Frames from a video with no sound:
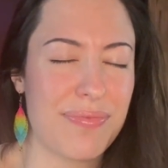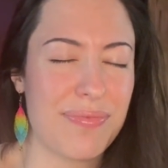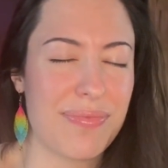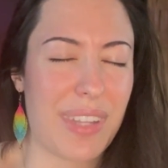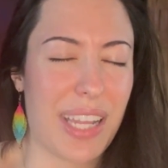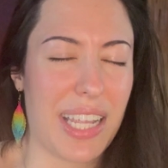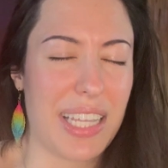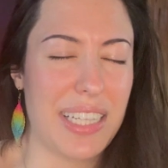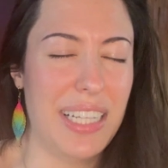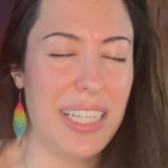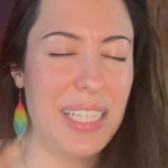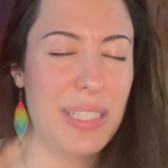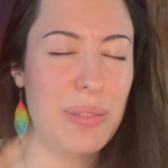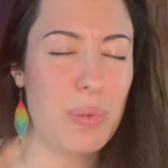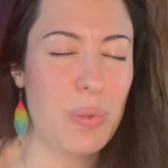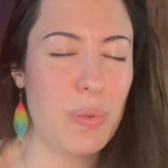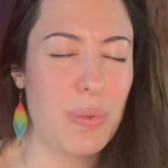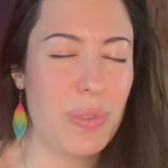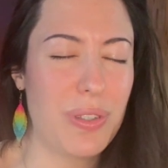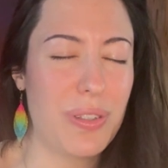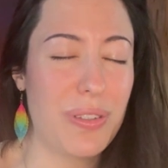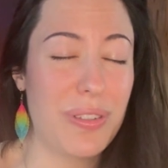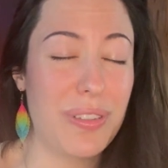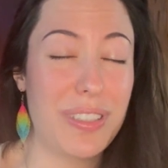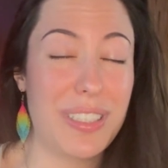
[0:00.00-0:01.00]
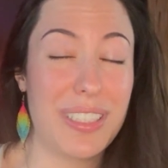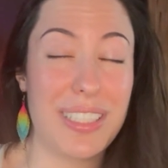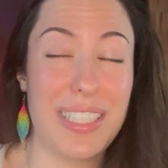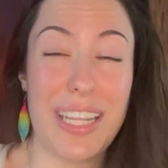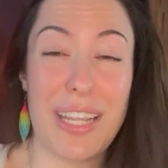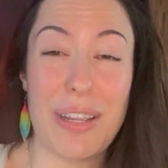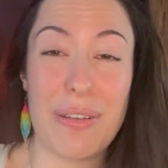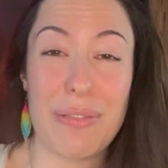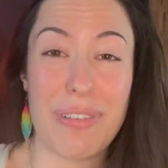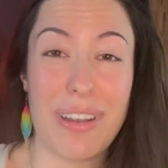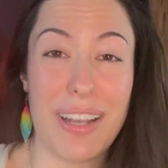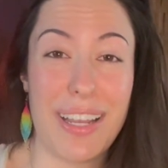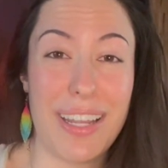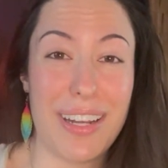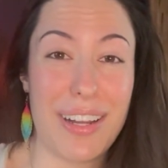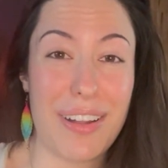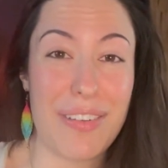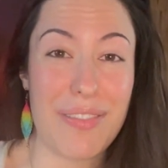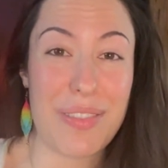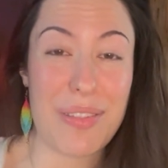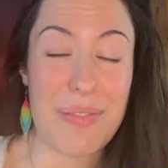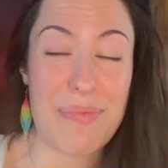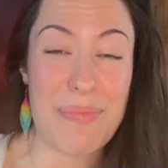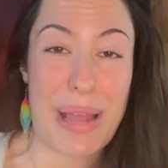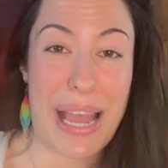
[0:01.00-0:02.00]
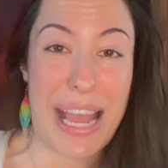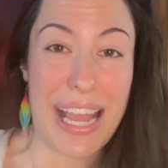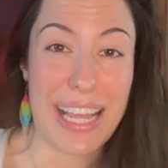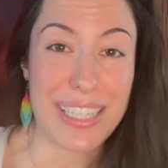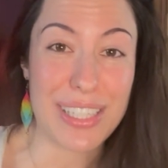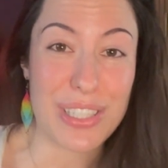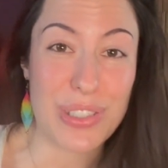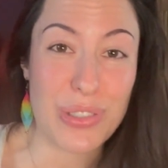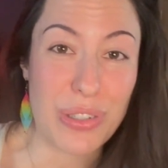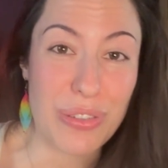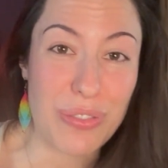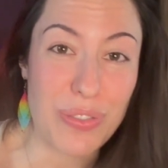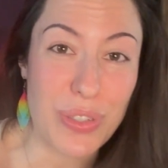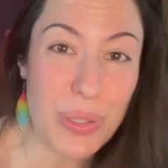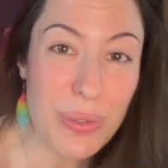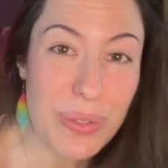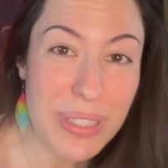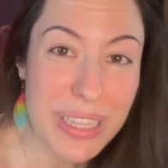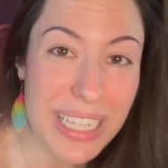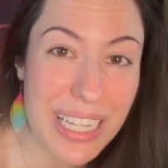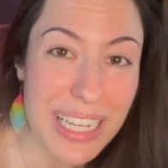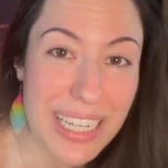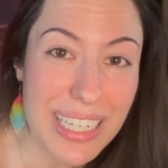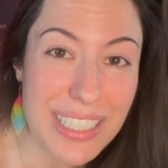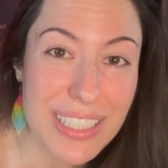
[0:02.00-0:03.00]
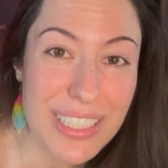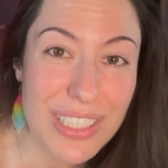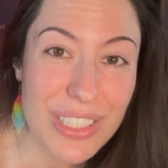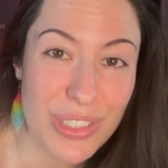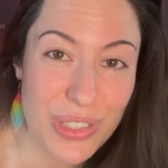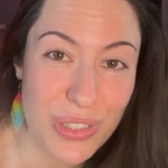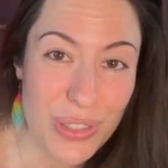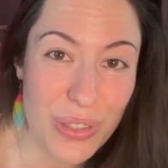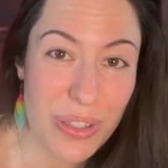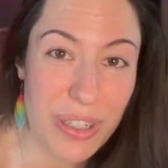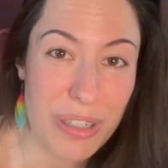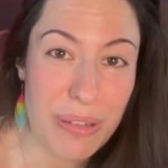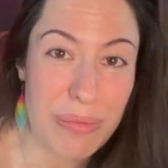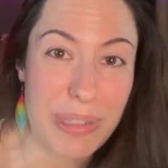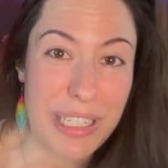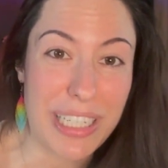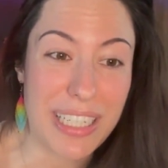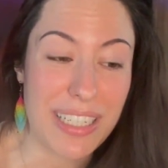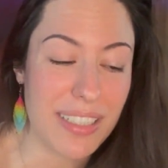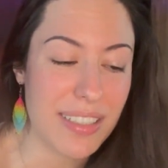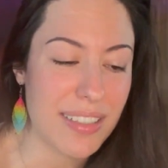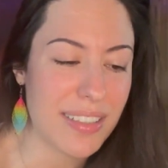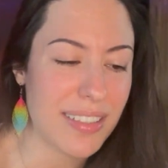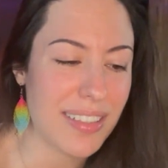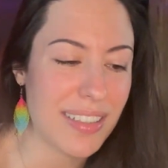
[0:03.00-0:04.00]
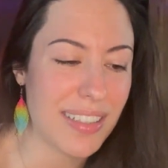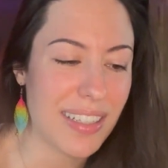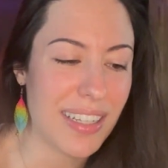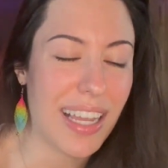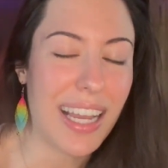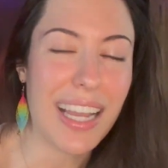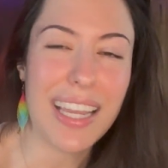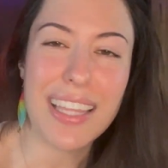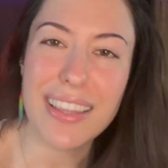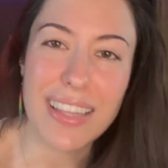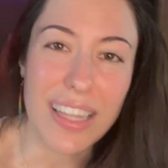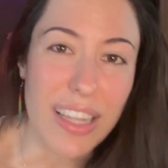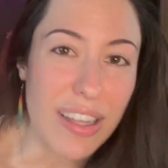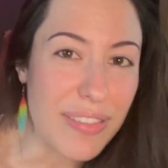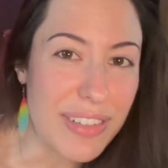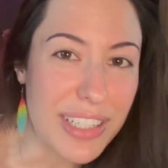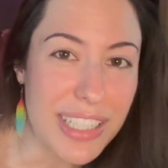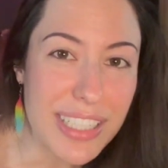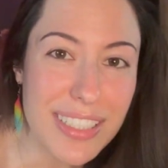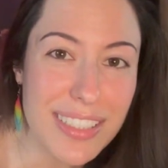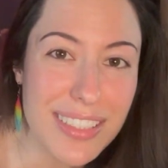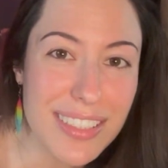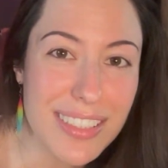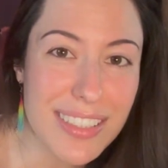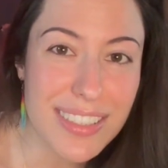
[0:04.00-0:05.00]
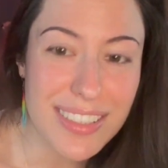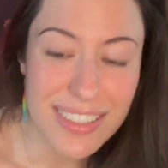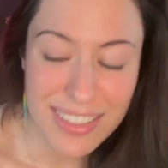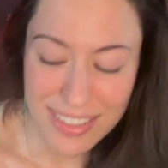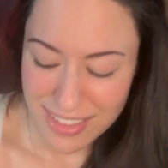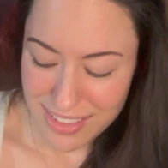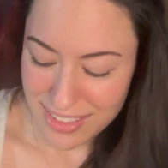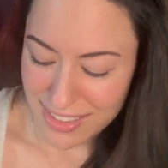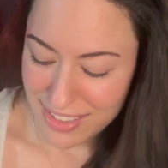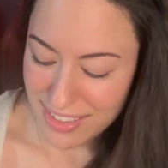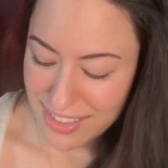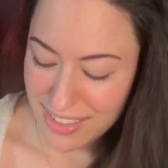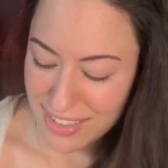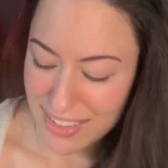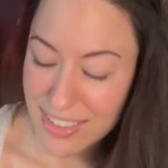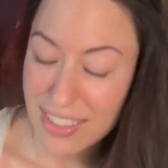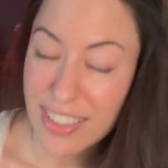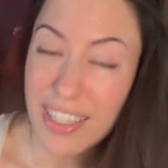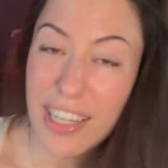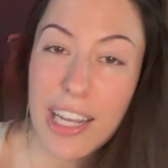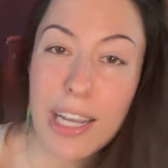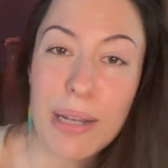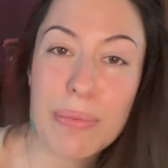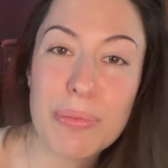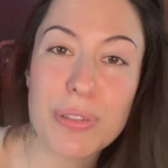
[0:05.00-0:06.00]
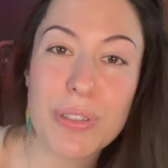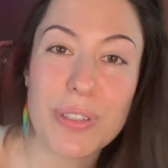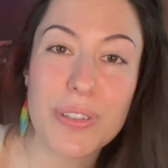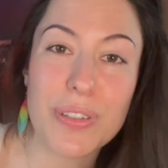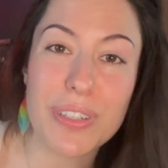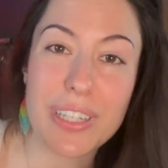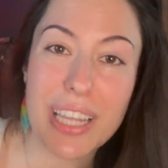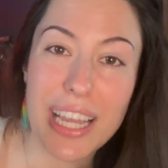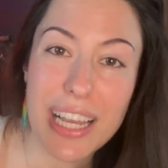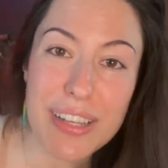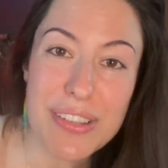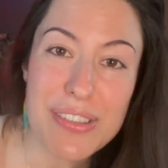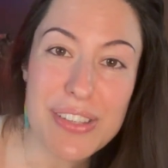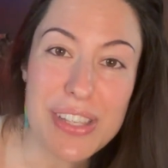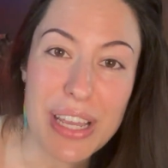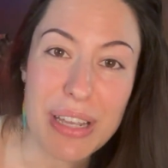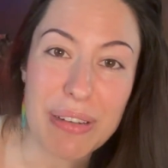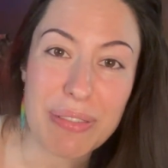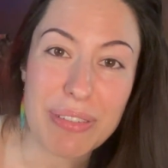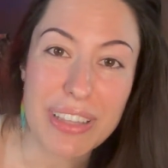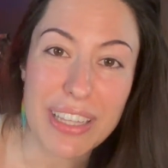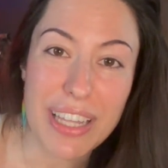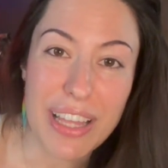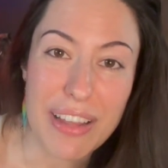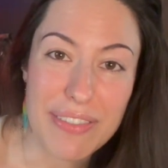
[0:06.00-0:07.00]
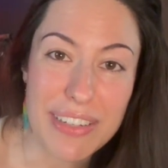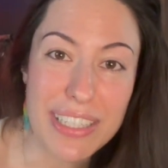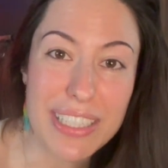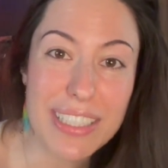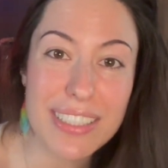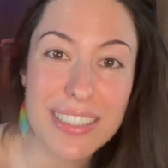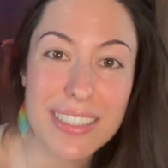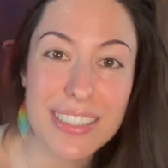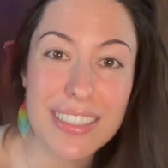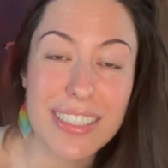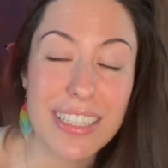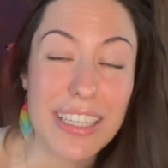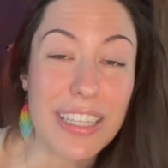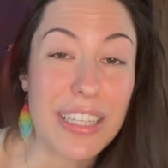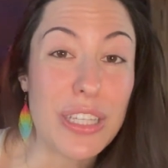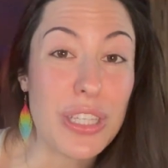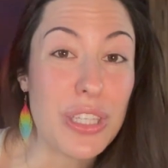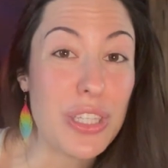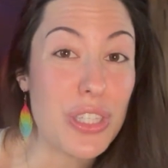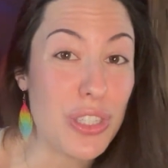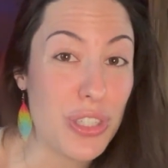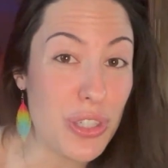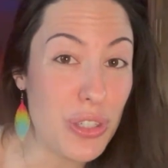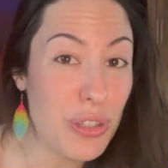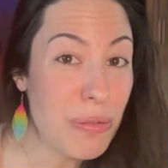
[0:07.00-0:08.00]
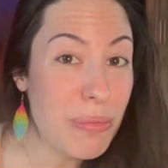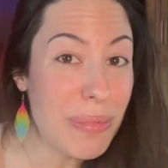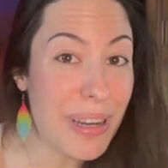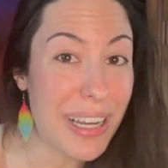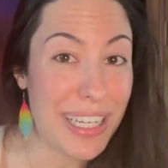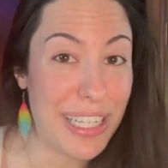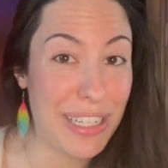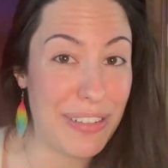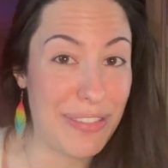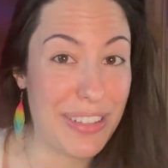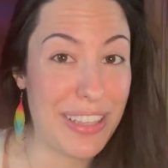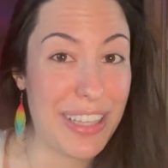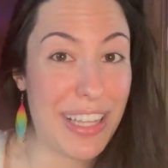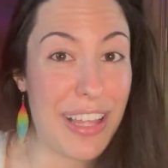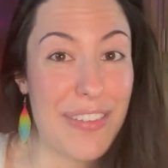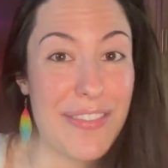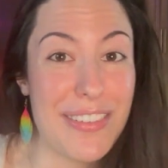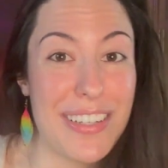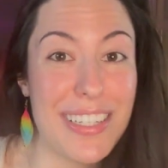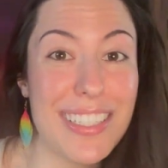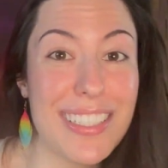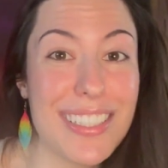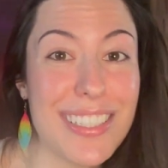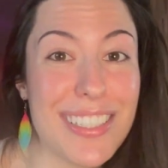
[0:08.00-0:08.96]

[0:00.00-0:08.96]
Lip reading: And that's where we're going today, right off the bat. So if you would like to join me, I'd love it. Optical calcite would love it. You might even love it.